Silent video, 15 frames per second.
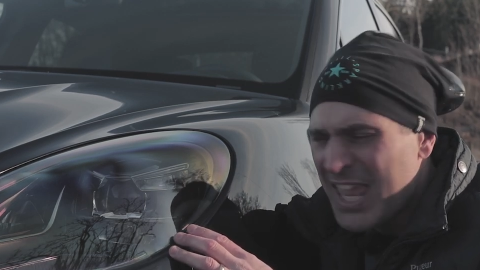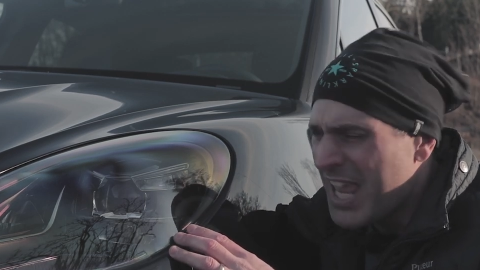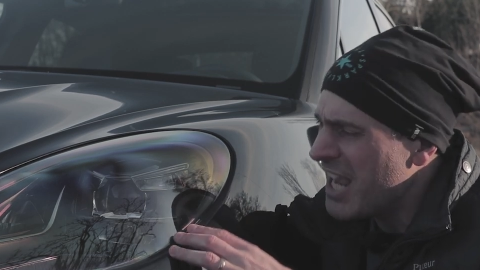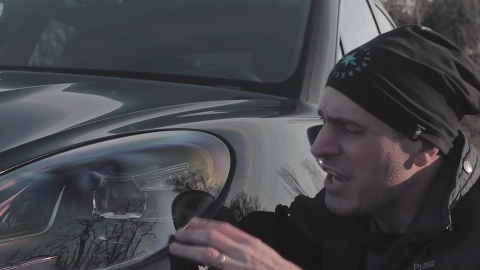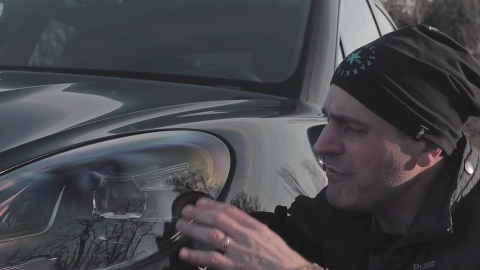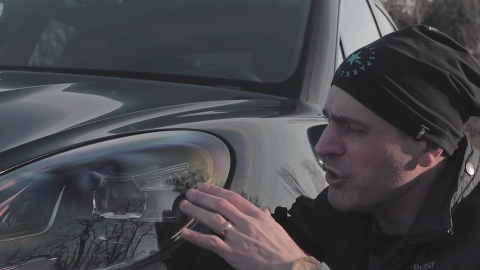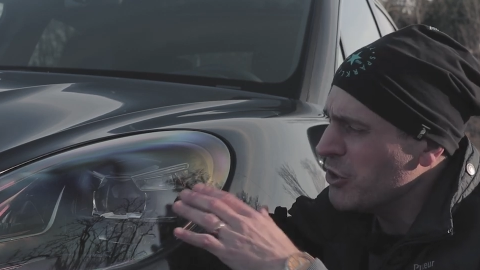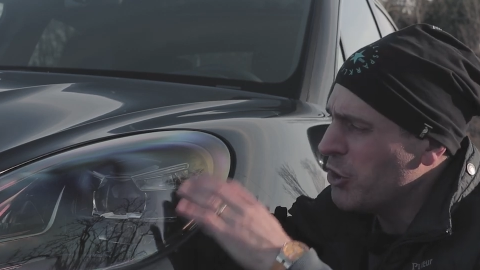
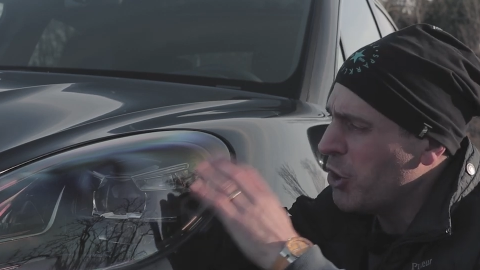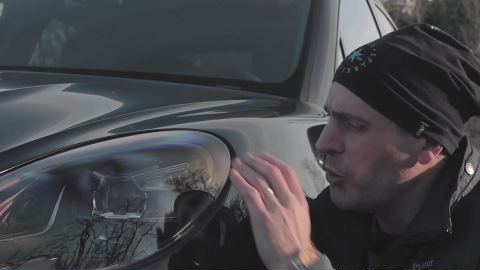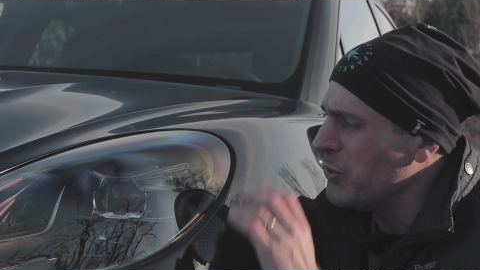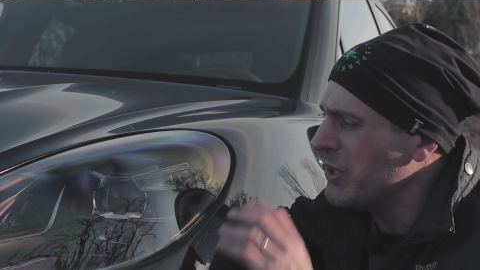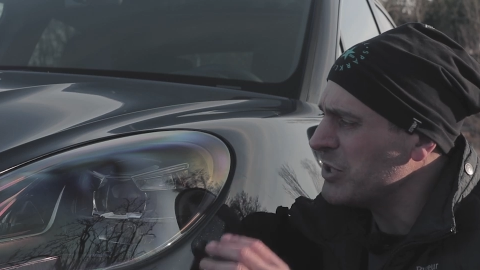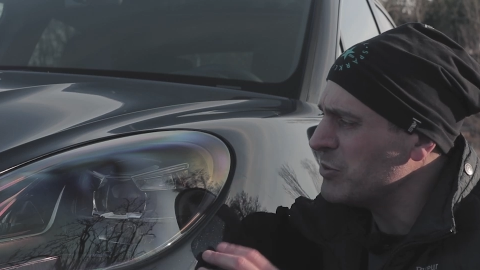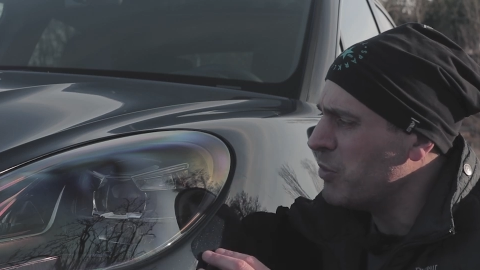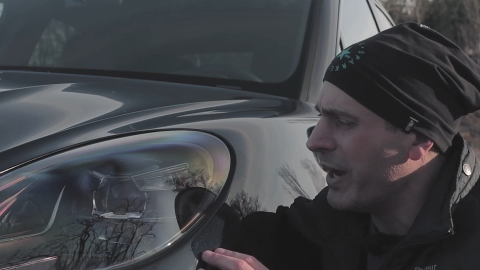even though
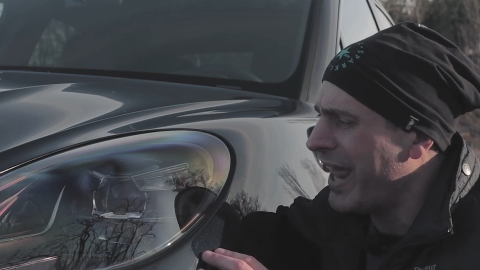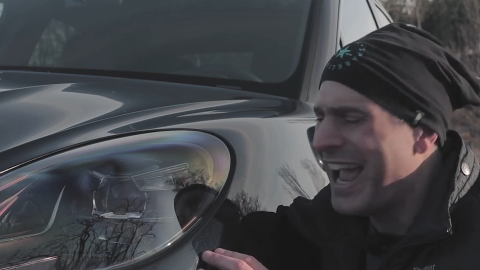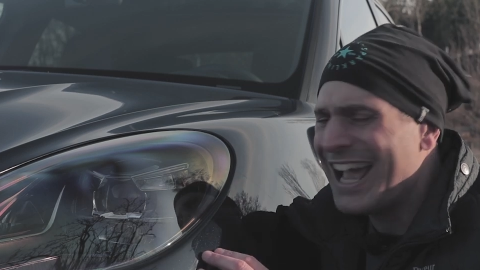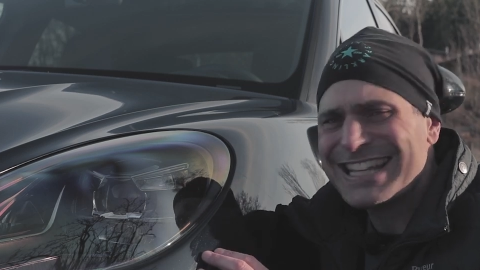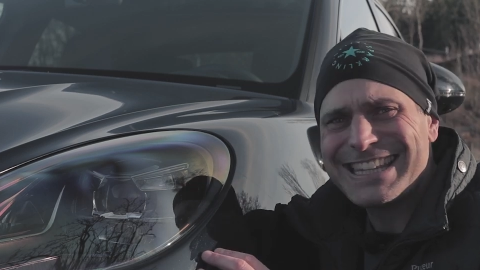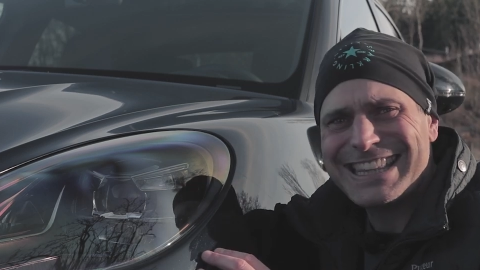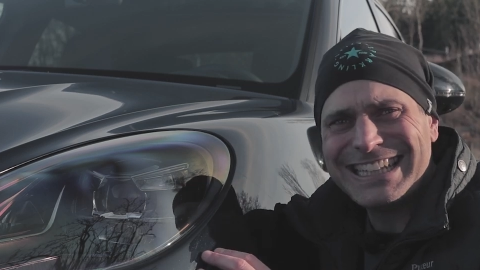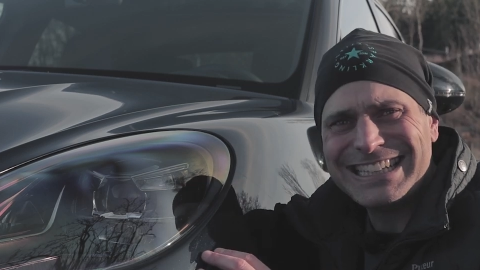this one
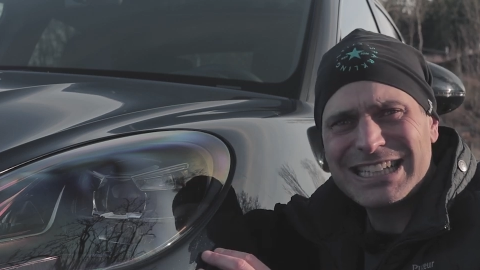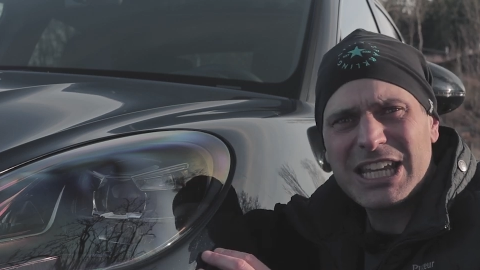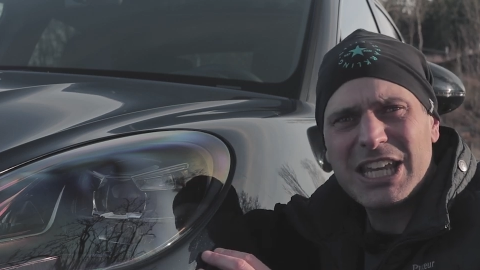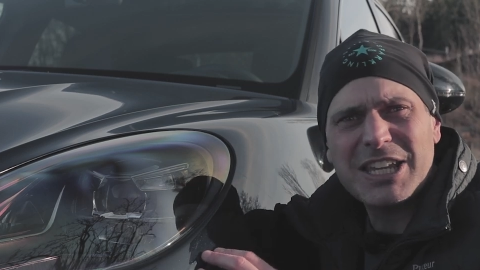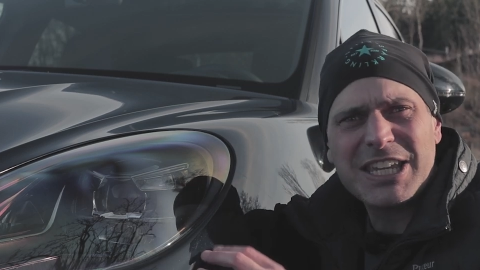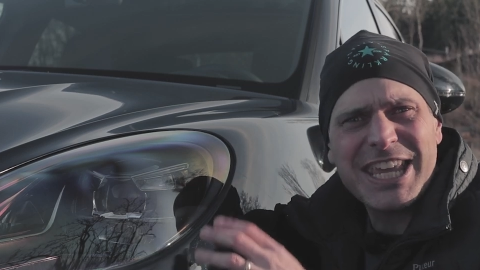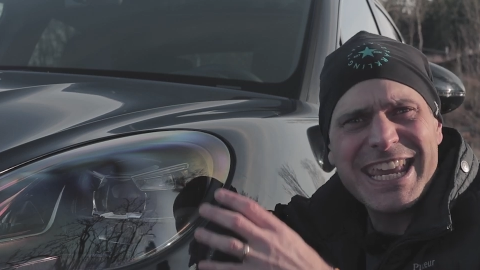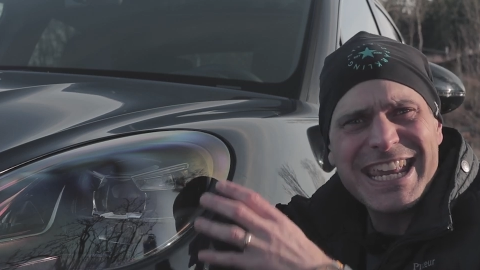has this
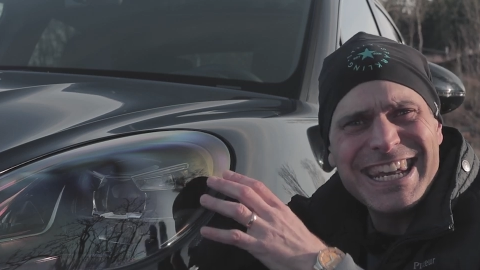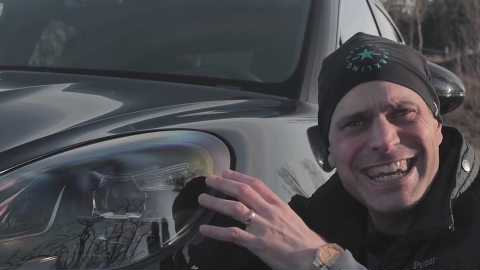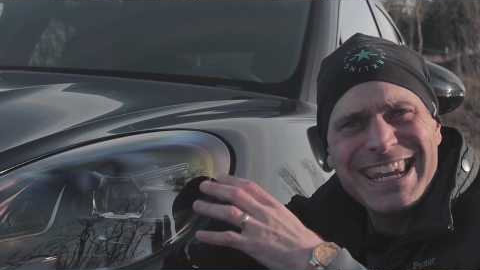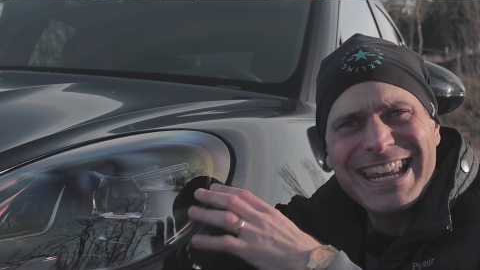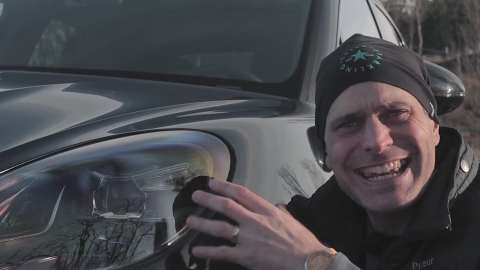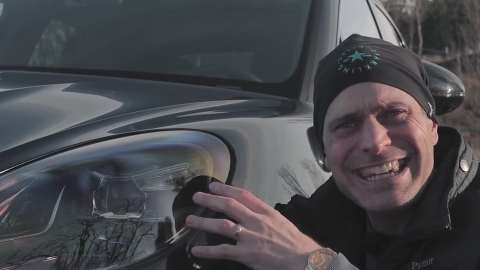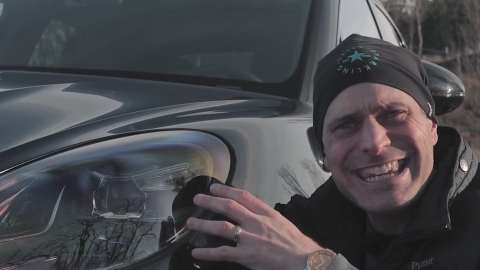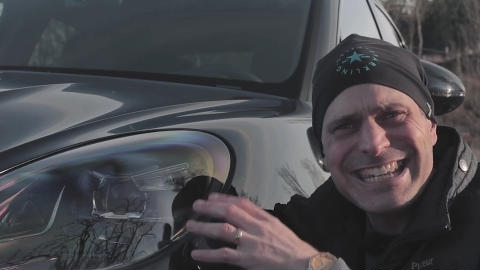
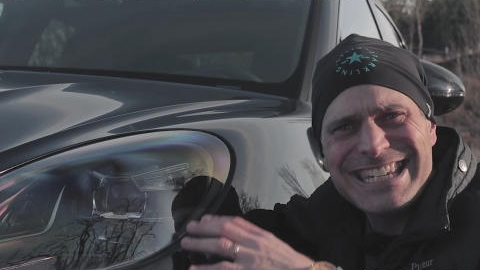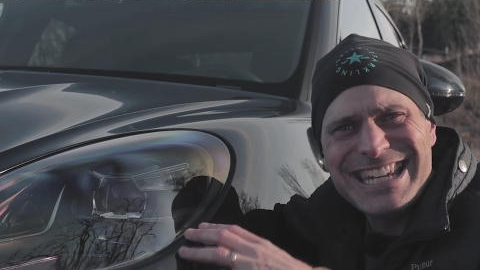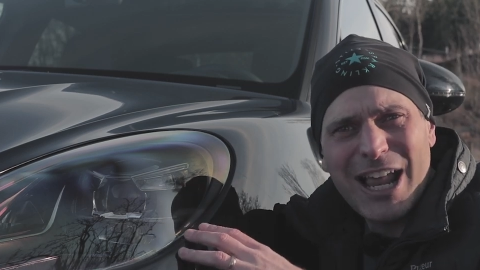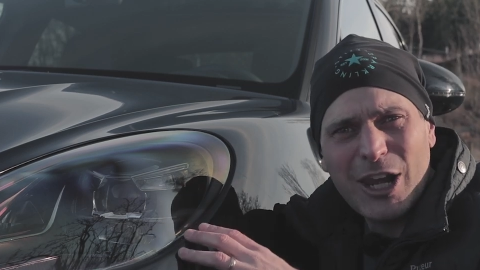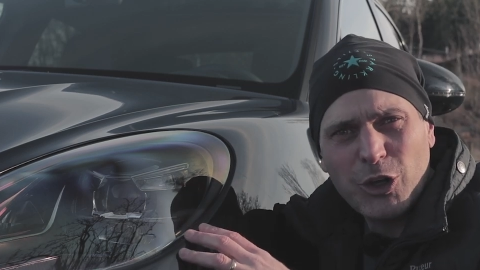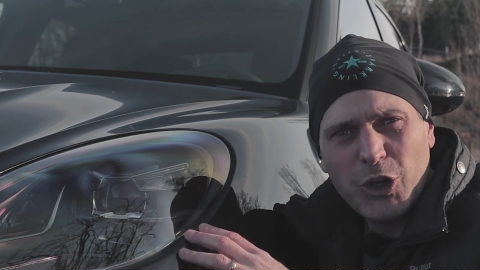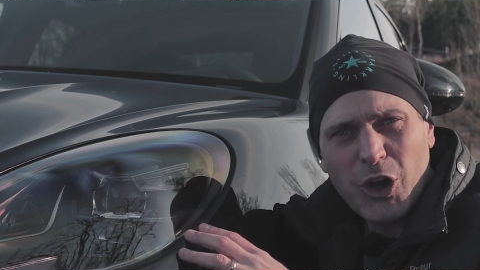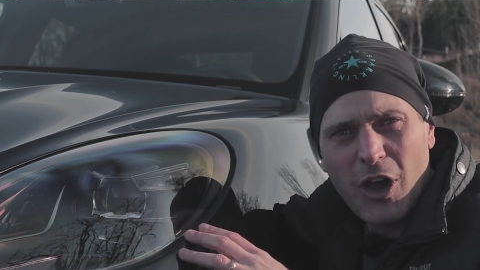ninja
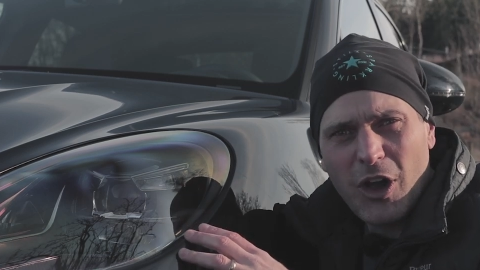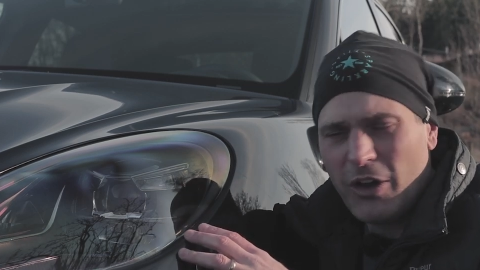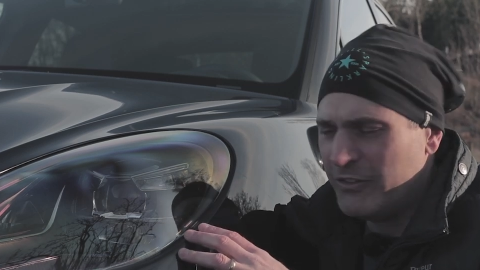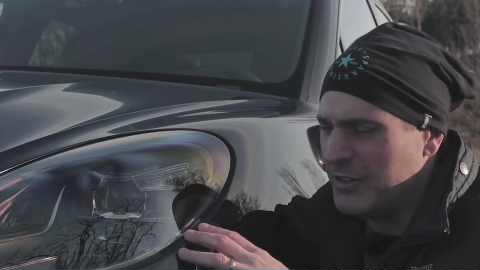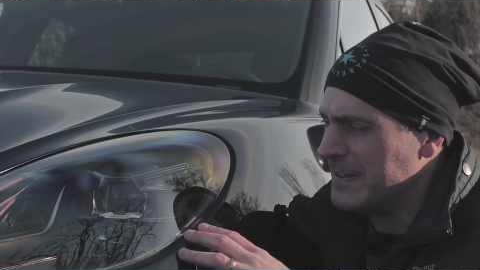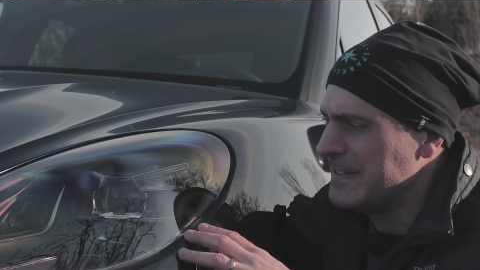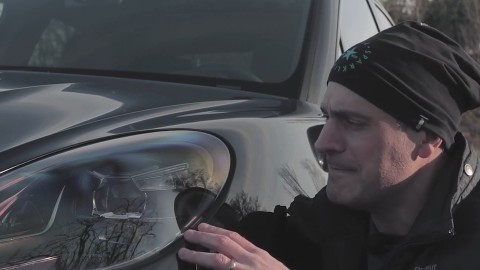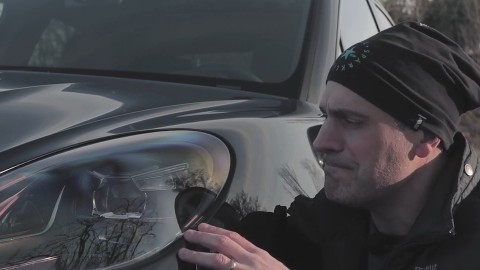look of
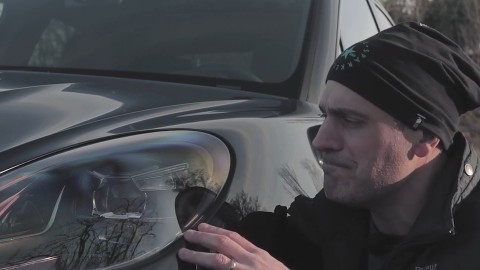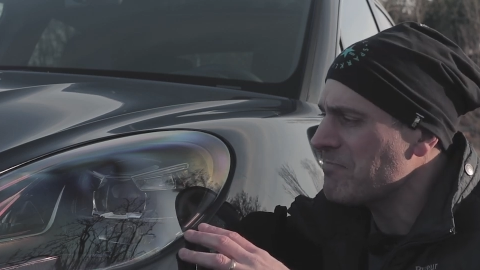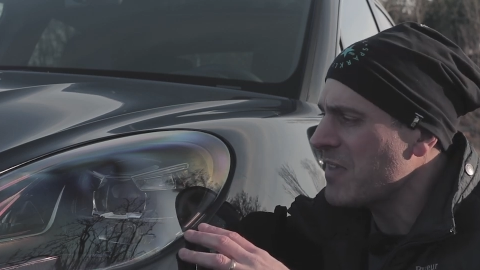it.